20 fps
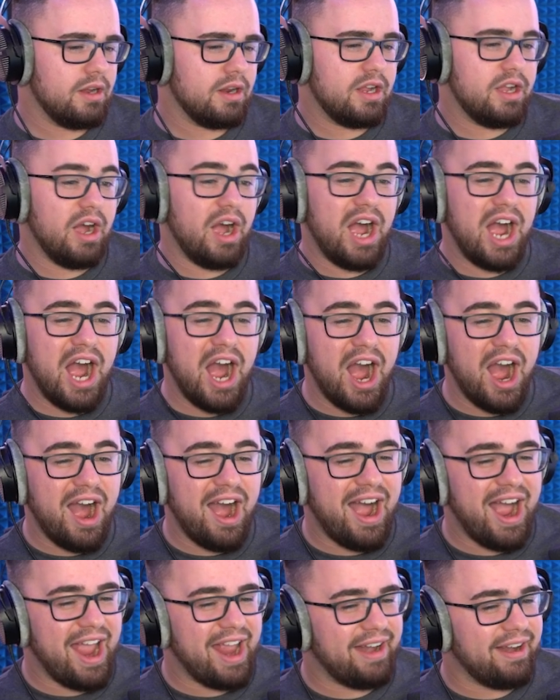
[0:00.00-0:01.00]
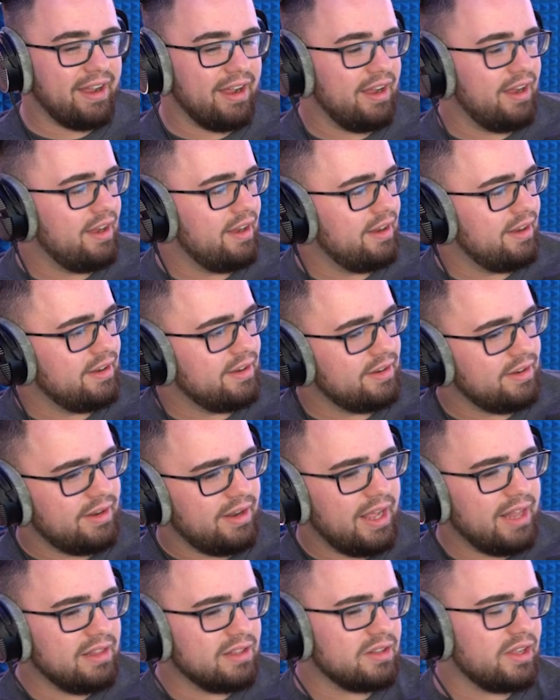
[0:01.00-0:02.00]
God! I
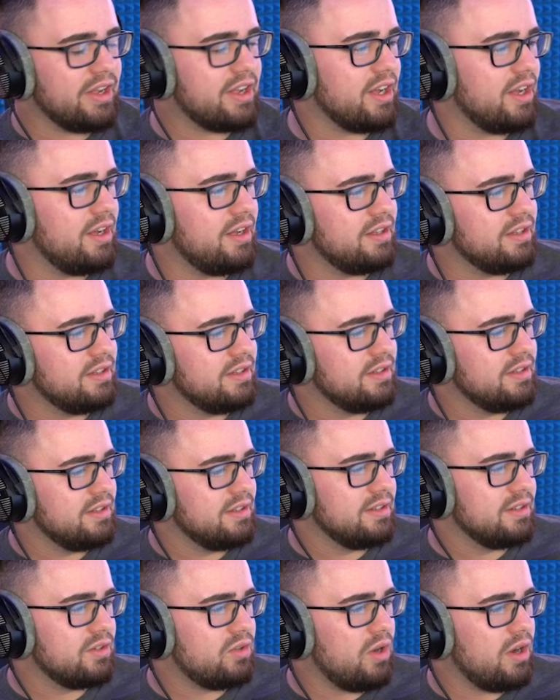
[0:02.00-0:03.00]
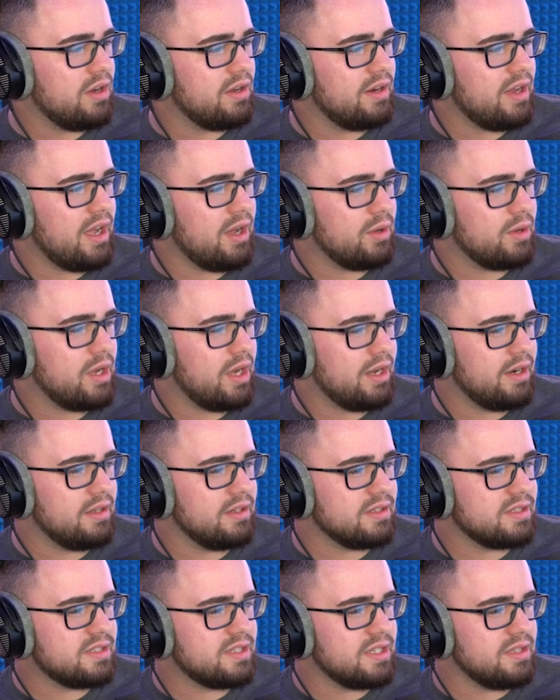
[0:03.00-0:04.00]
look like a crocodile
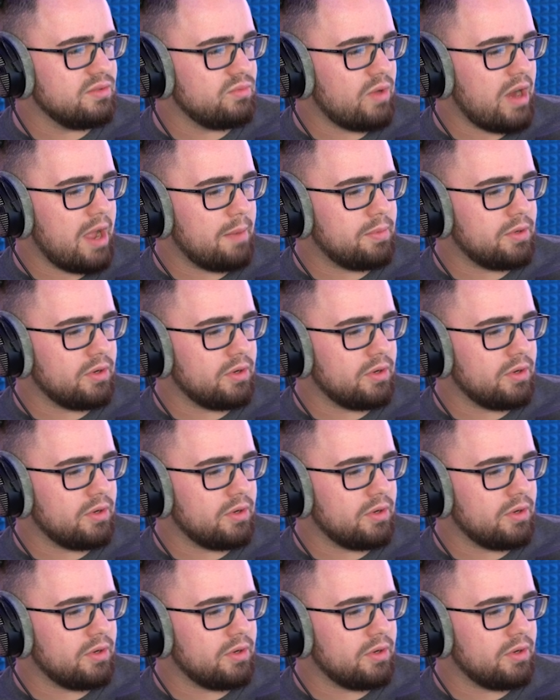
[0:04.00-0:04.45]
kinda. Sin Raptor.